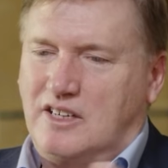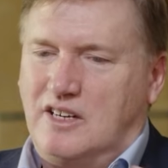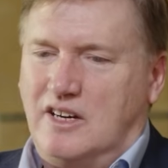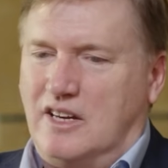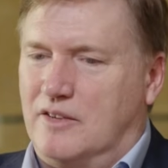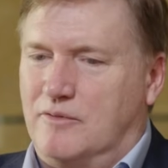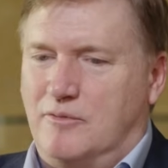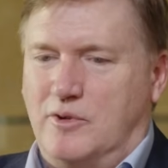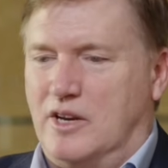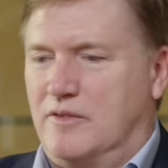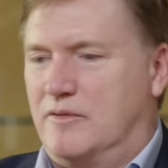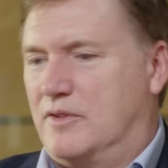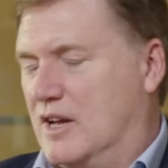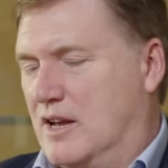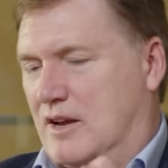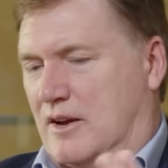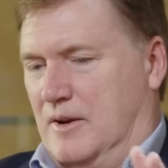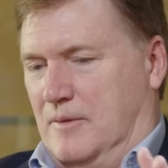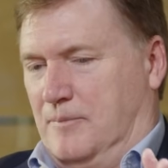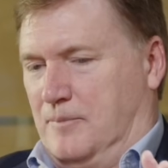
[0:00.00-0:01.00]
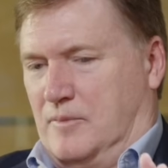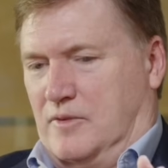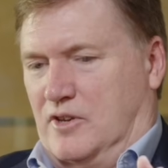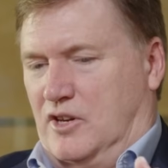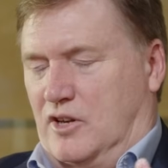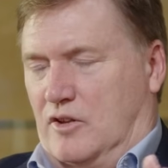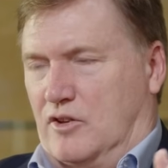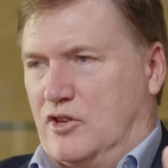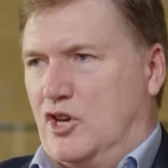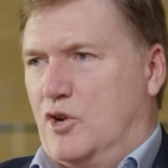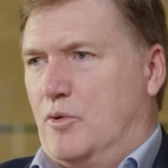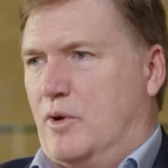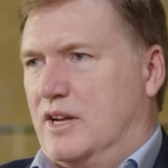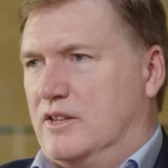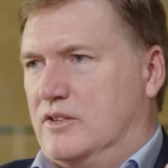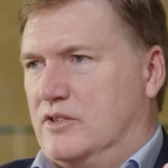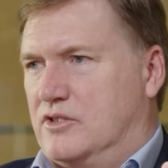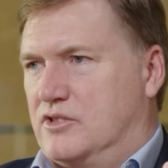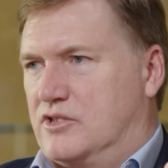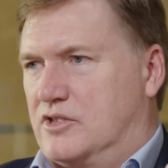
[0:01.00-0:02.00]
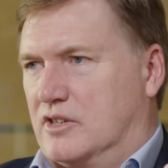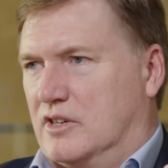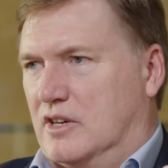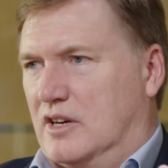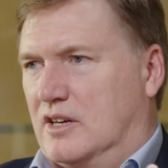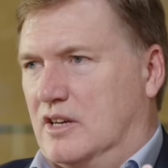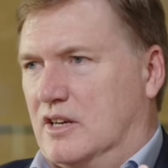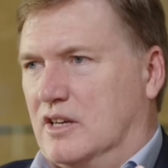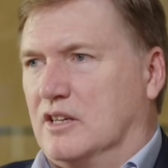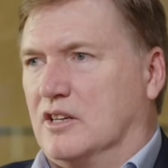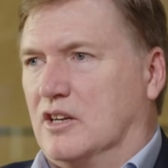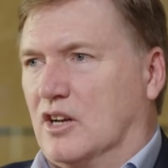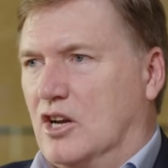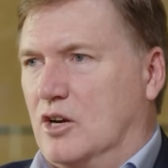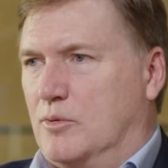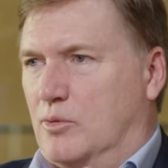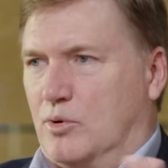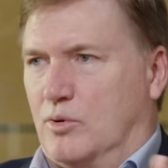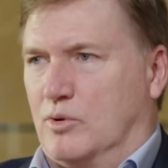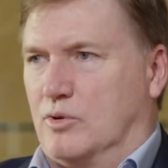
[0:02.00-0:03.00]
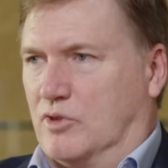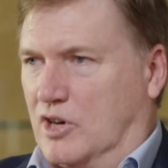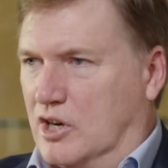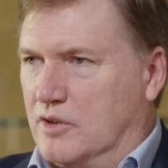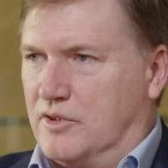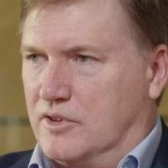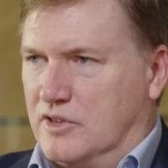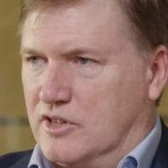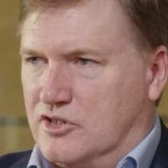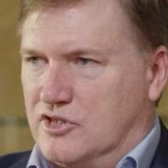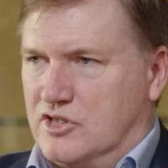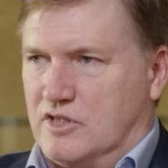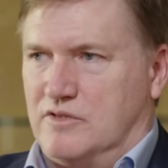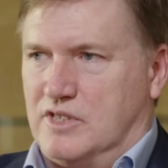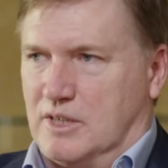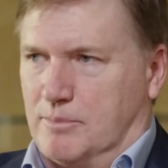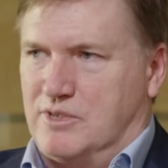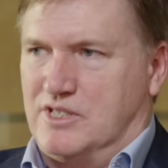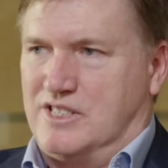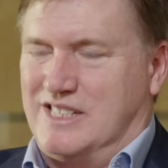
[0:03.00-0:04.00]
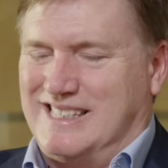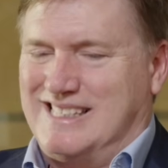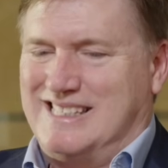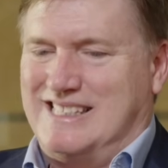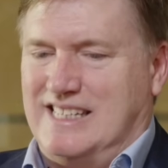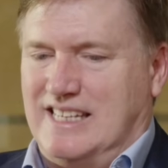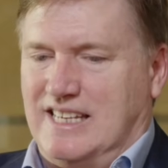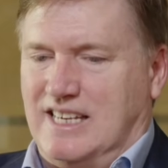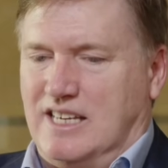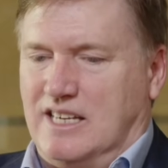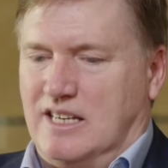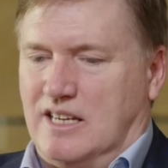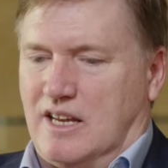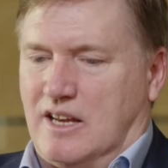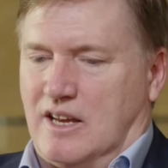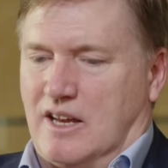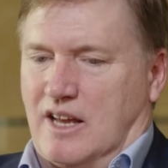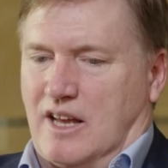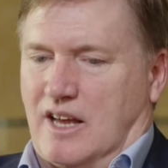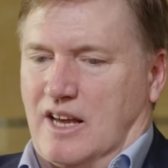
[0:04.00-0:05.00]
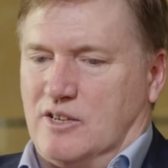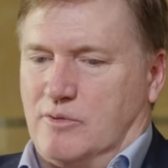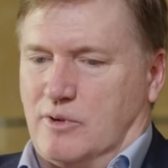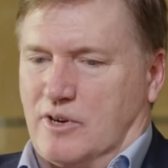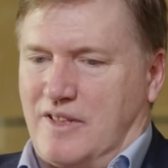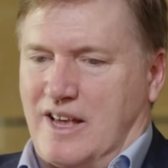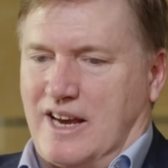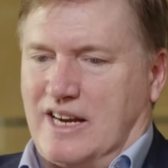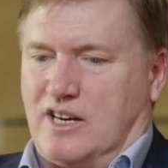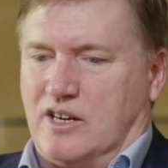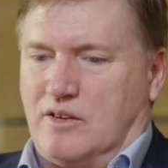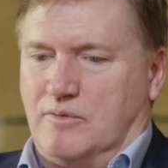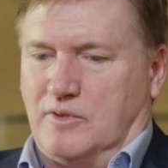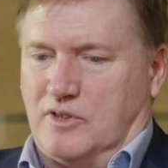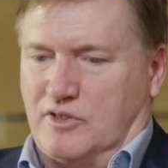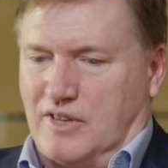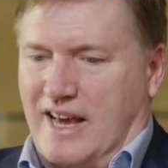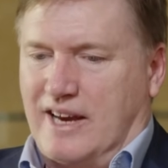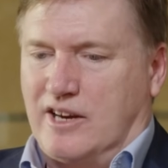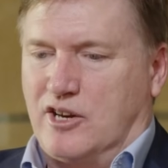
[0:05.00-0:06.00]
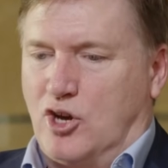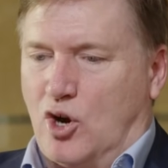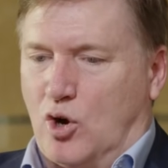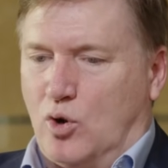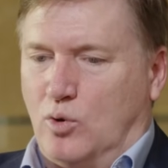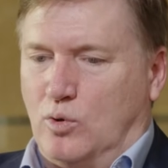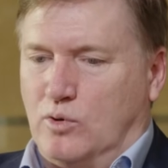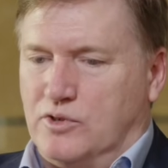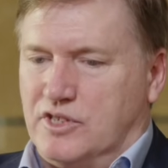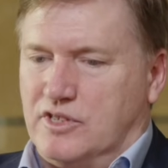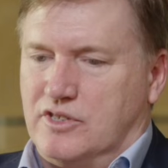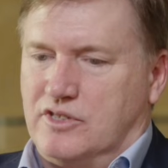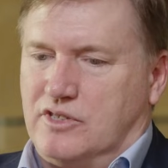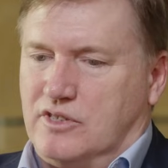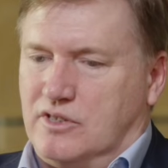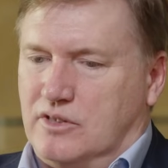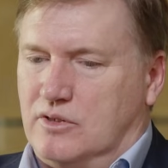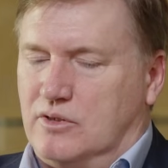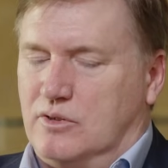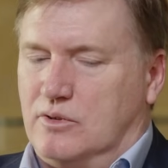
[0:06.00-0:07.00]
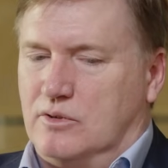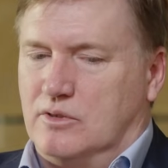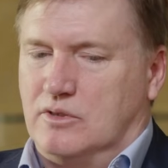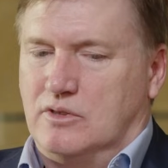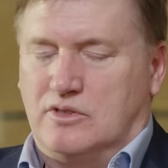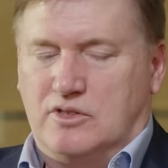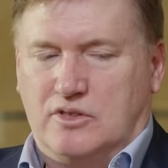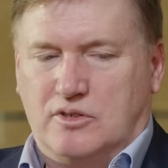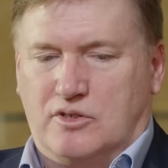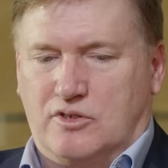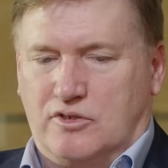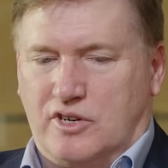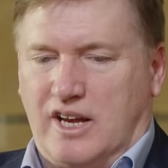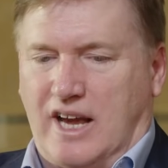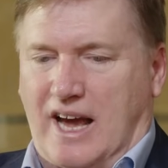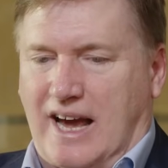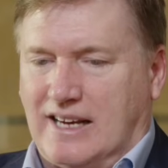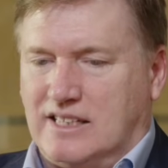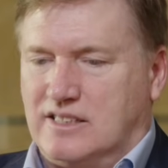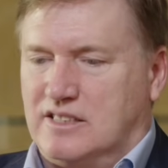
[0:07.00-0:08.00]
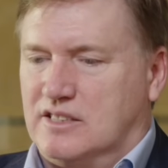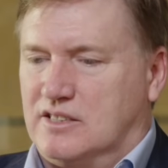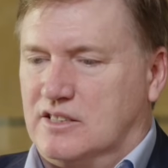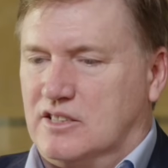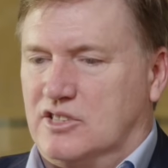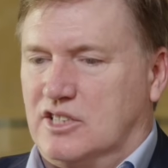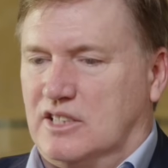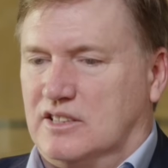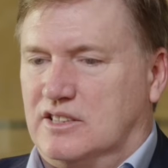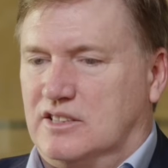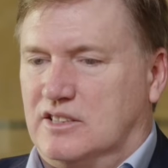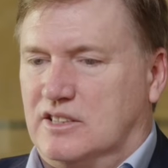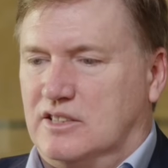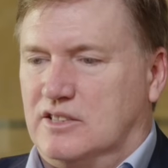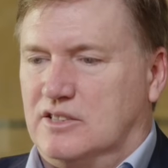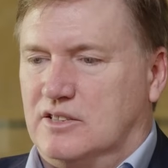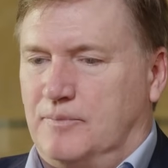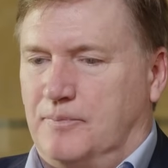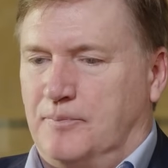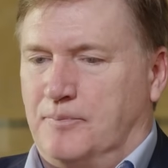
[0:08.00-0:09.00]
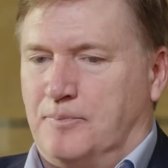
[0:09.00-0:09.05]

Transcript: kind of one of, you know, the UN's Global Growth Initiatives, number 16. It's one of their goals is to create access to justice